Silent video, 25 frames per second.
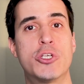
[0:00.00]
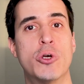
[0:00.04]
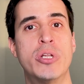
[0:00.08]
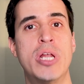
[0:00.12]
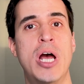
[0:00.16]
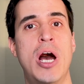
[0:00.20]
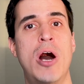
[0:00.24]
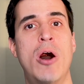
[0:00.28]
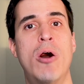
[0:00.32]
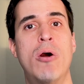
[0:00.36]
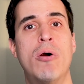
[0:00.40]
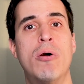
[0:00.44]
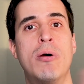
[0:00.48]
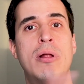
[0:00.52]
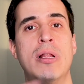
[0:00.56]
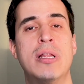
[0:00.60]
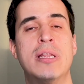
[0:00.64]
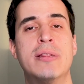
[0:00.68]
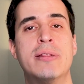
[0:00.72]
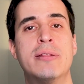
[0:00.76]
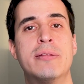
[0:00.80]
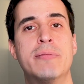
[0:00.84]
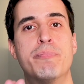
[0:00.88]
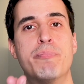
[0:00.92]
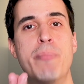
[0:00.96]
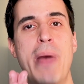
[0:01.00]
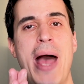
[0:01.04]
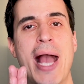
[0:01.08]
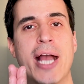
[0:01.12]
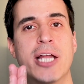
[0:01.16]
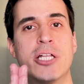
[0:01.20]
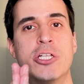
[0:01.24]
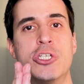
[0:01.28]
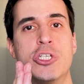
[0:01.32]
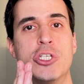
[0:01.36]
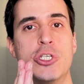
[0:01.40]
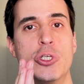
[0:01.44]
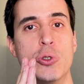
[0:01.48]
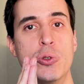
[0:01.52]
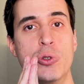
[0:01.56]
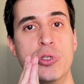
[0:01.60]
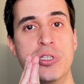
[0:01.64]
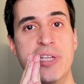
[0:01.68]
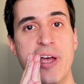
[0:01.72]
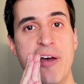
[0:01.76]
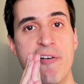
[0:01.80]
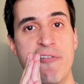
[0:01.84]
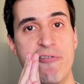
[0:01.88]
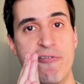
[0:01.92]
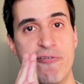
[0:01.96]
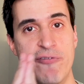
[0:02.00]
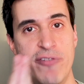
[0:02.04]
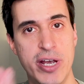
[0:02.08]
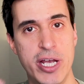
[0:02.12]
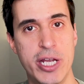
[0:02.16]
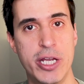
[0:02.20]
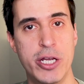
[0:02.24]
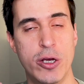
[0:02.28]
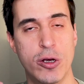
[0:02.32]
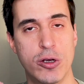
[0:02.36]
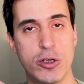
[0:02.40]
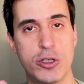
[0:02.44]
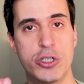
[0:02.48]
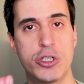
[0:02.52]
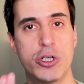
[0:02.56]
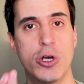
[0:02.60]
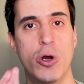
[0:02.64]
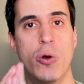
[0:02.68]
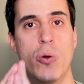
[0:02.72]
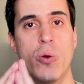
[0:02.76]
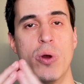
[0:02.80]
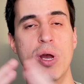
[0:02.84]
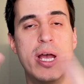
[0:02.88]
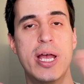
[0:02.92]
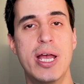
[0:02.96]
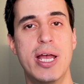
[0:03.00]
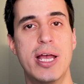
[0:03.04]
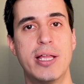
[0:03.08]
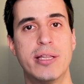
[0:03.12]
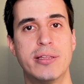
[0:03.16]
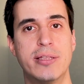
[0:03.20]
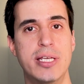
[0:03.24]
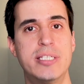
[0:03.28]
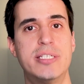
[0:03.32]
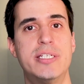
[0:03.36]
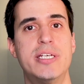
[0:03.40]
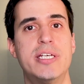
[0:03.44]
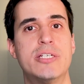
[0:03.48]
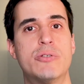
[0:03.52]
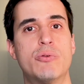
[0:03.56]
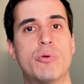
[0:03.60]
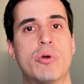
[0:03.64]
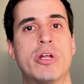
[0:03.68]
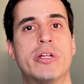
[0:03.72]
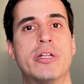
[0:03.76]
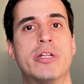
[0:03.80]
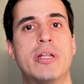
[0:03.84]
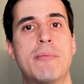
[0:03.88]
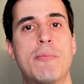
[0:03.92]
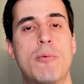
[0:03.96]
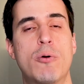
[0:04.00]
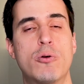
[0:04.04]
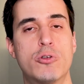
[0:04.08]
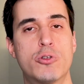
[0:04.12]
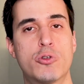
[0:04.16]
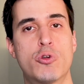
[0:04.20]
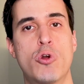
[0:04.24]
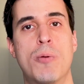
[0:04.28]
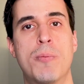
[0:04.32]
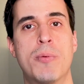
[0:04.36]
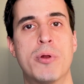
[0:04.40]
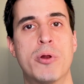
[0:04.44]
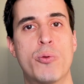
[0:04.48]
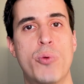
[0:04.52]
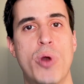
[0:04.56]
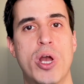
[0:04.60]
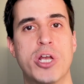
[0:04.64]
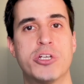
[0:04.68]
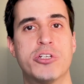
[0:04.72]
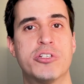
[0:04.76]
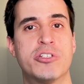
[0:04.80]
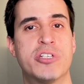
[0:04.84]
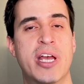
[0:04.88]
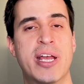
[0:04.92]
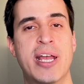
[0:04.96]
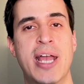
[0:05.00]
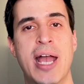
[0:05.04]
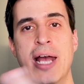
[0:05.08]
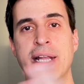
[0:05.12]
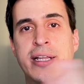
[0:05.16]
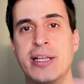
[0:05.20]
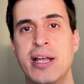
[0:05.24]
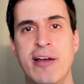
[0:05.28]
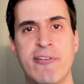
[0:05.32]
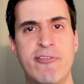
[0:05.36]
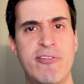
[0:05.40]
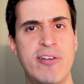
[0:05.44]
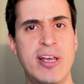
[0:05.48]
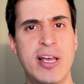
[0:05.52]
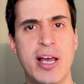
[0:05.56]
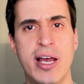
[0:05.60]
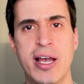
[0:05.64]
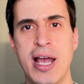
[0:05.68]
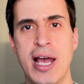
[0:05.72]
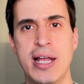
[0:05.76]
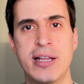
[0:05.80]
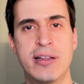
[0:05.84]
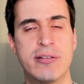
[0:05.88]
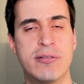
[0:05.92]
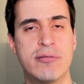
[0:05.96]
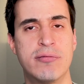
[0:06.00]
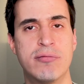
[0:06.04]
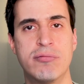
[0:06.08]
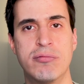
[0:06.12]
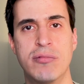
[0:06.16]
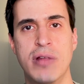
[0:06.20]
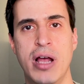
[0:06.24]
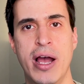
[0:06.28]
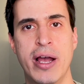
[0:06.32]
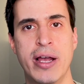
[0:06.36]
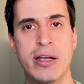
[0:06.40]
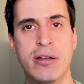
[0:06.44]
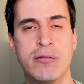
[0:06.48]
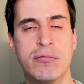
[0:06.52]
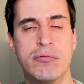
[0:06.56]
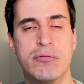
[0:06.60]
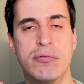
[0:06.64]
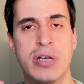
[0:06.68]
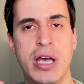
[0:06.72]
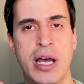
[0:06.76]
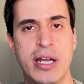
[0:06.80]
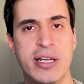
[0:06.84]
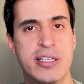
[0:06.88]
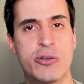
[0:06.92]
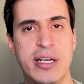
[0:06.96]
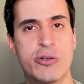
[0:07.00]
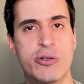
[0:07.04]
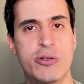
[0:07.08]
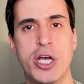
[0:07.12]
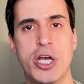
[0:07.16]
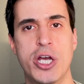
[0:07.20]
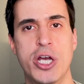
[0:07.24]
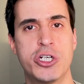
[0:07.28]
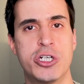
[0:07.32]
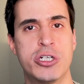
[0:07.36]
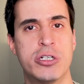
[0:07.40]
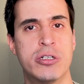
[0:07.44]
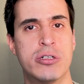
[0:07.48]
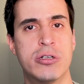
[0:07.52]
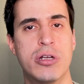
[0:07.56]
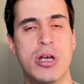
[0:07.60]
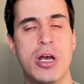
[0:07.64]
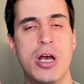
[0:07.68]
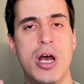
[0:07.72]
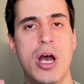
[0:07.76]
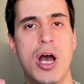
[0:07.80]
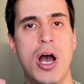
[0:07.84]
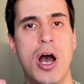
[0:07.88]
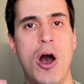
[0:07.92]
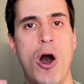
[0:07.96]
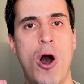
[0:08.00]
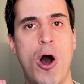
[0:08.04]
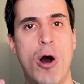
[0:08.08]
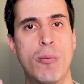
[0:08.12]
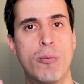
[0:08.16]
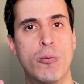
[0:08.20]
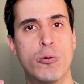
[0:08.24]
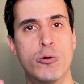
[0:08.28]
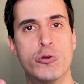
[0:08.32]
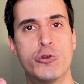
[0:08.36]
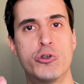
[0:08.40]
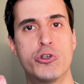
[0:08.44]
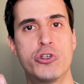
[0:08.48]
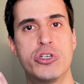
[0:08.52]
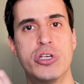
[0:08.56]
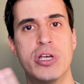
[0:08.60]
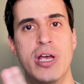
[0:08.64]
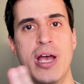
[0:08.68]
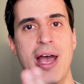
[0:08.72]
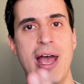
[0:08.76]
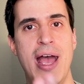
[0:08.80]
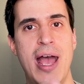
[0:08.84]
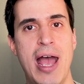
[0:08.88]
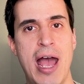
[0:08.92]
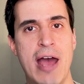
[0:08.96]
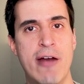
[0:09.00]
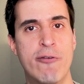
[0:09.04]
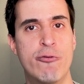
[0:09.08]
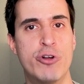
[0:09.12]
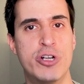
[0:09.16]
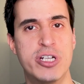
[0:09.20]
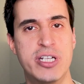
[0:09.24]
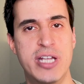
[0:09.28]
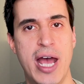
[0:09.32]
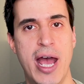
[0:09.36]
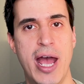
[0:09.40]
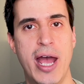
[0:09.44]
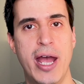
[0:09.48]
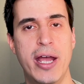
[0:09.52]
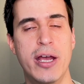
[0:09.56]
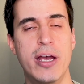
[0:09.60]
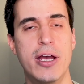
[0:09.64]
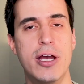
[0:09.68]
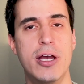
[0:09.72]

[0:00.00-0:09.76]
now back to the video. So this is one of the most common questions I get. I think I get, I get this question almost every day